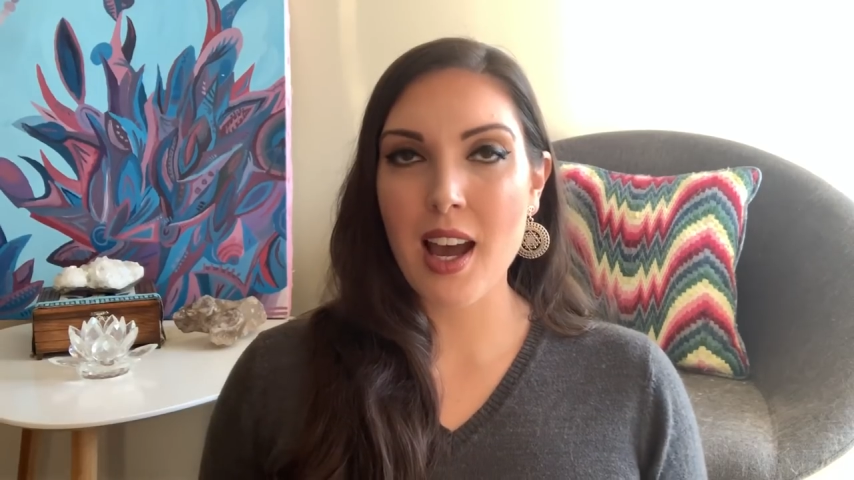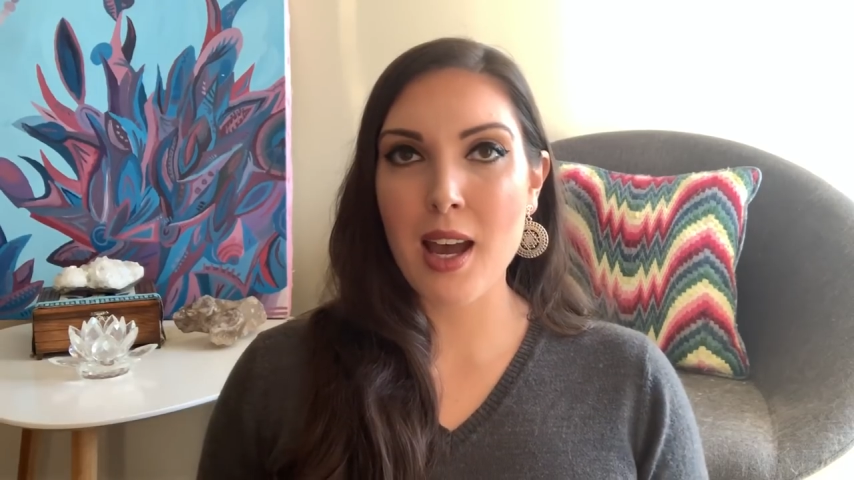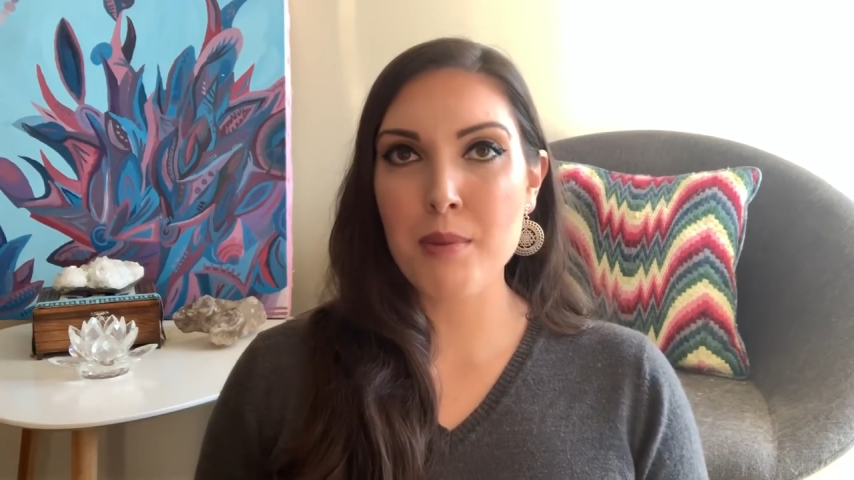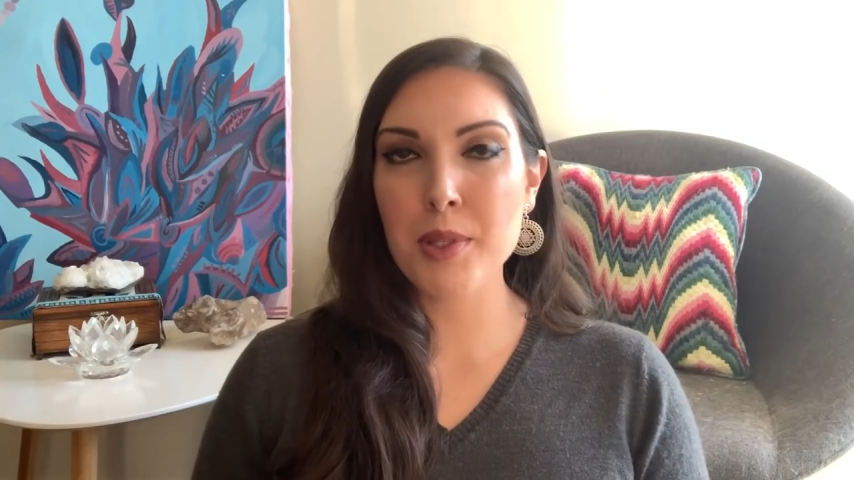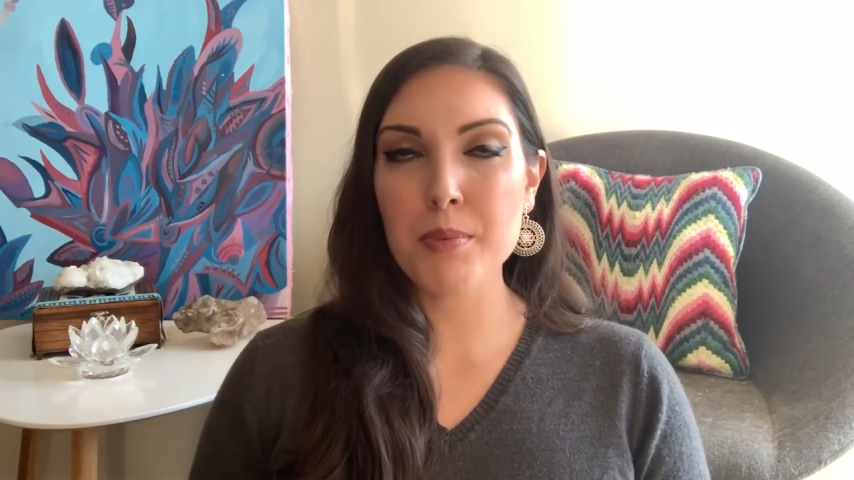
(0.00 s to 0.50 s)

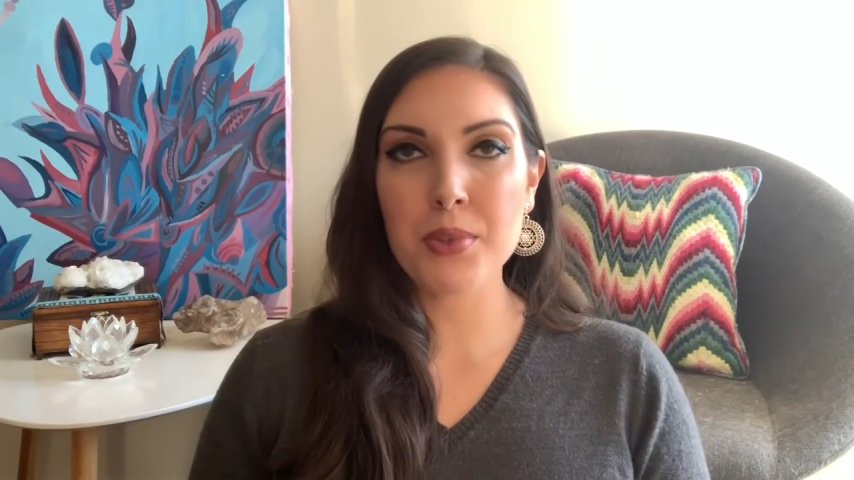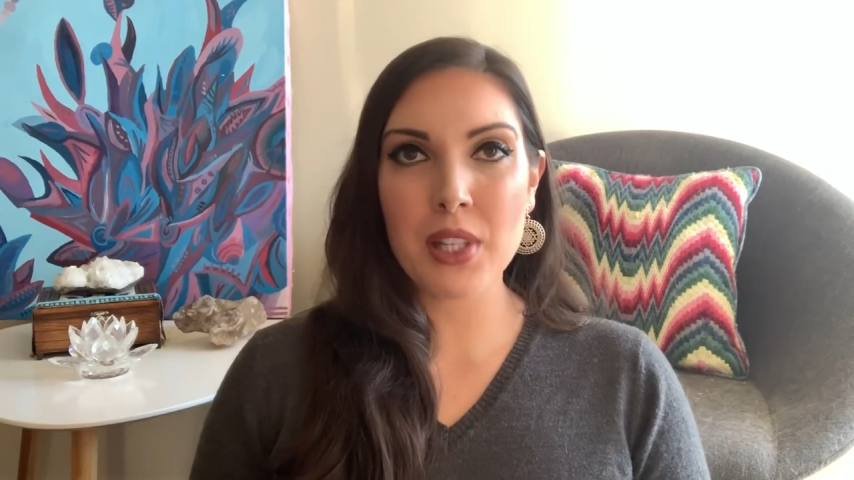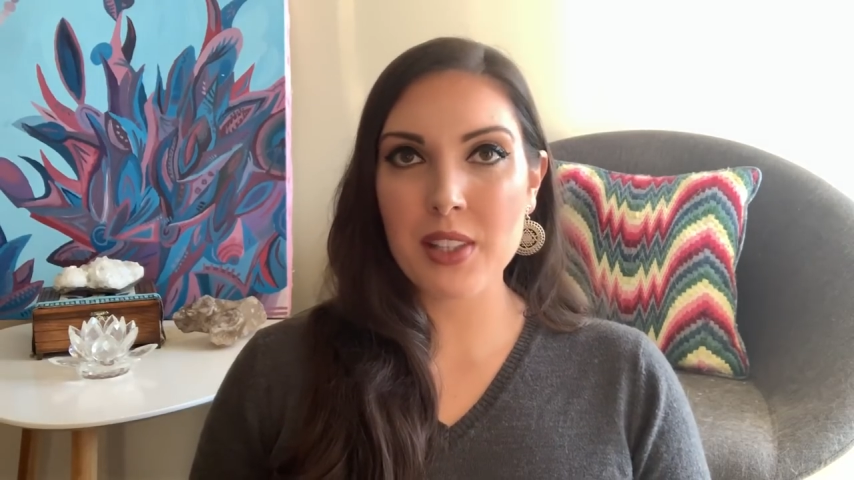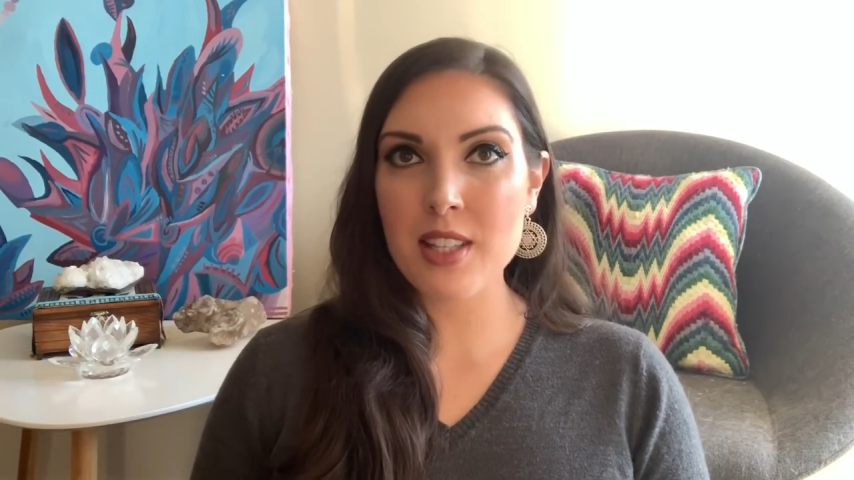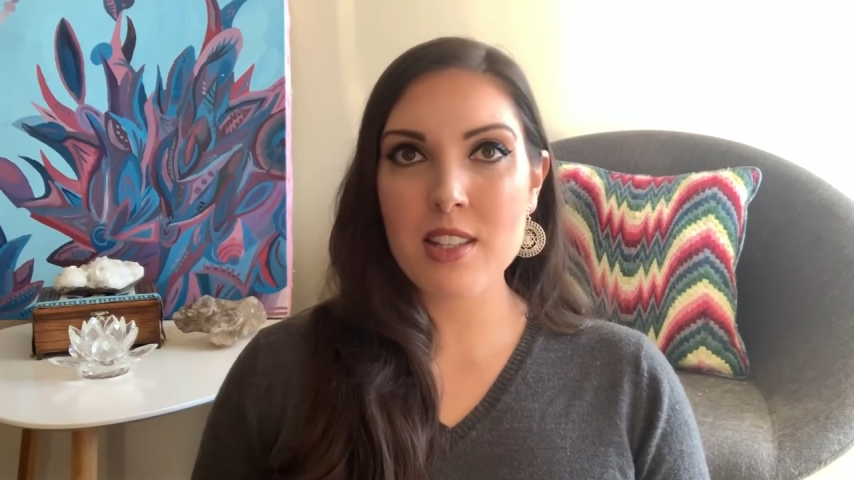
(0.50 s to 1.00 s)
I am
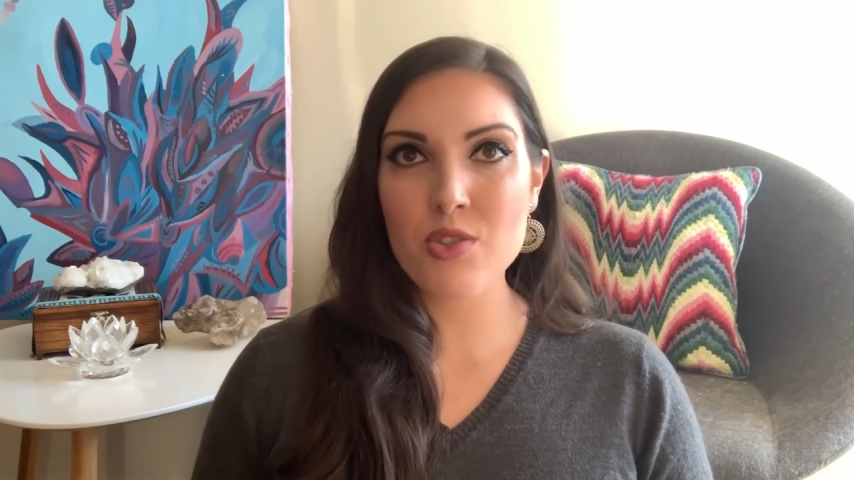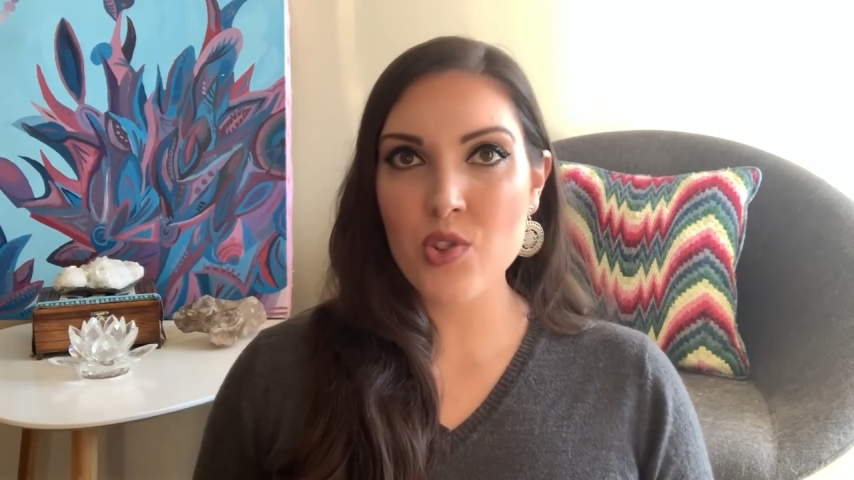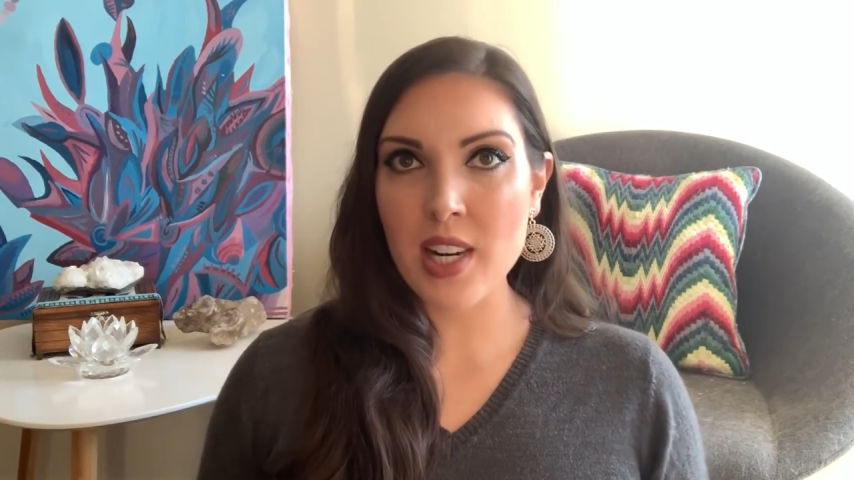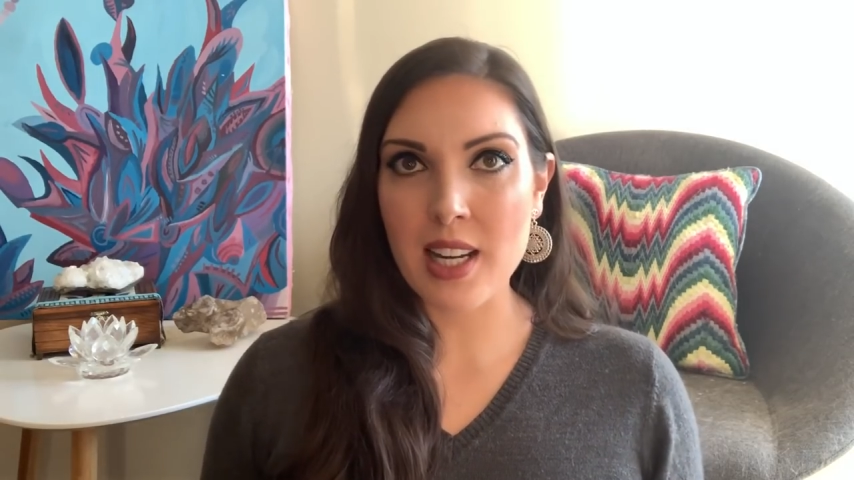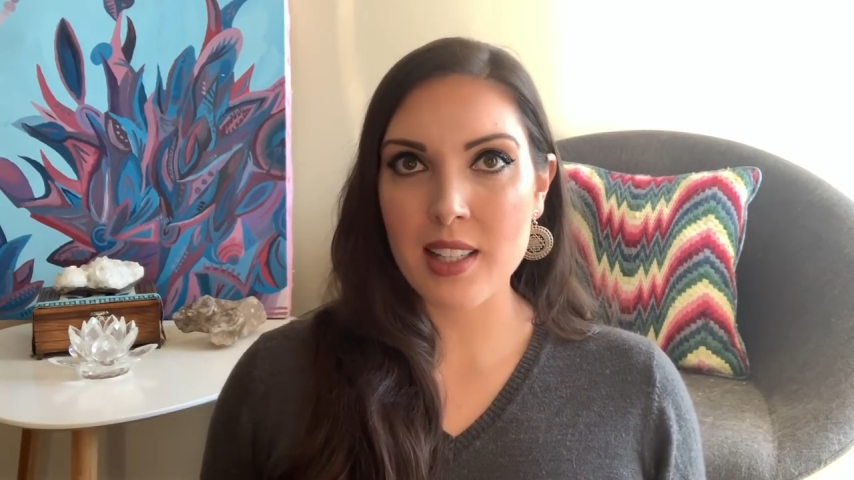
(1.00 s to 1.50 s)
completely
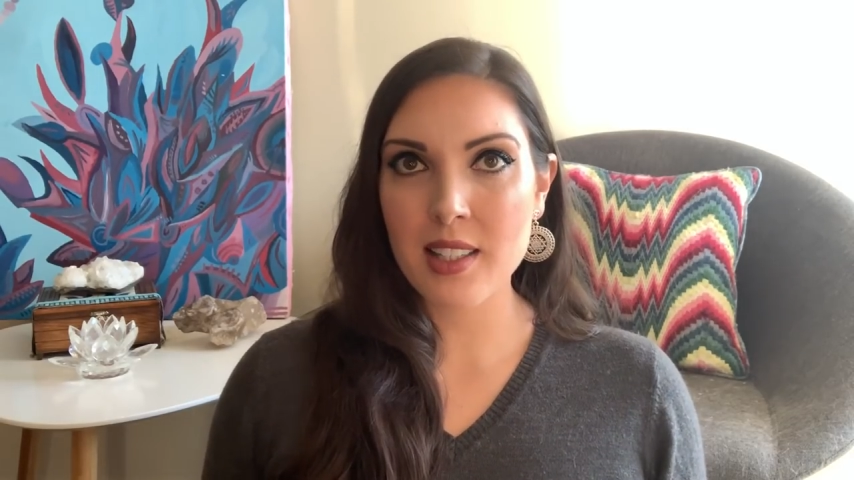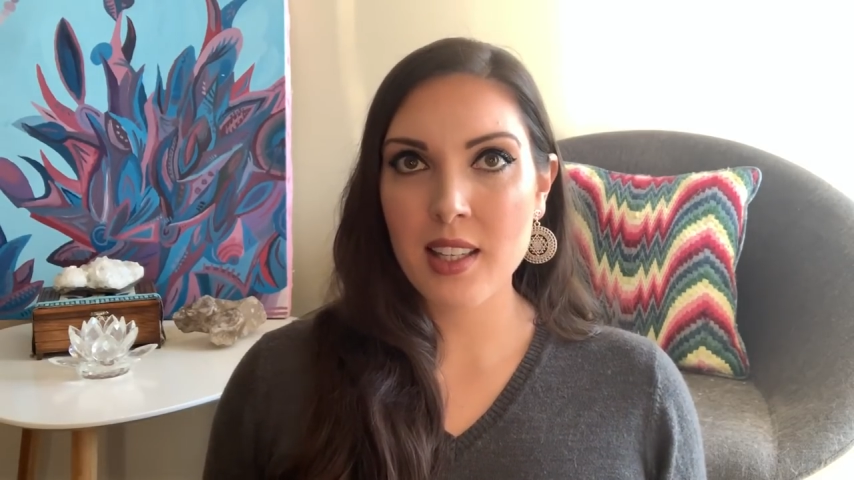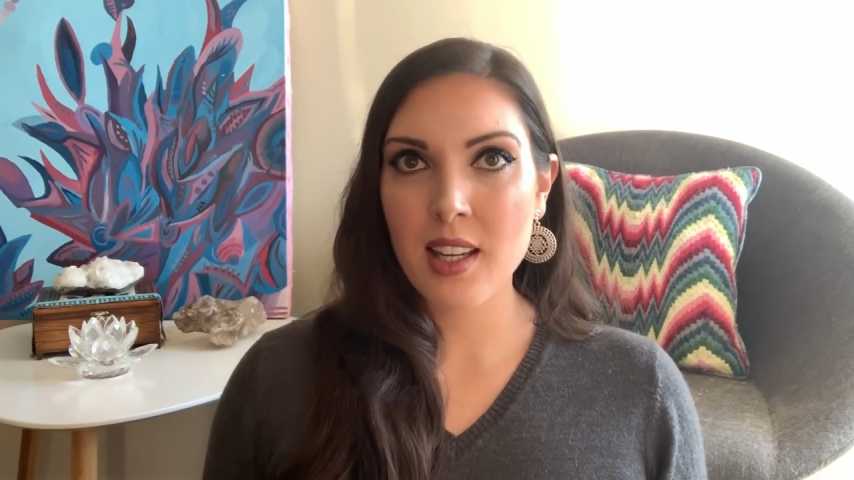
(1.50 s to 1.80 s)
straight.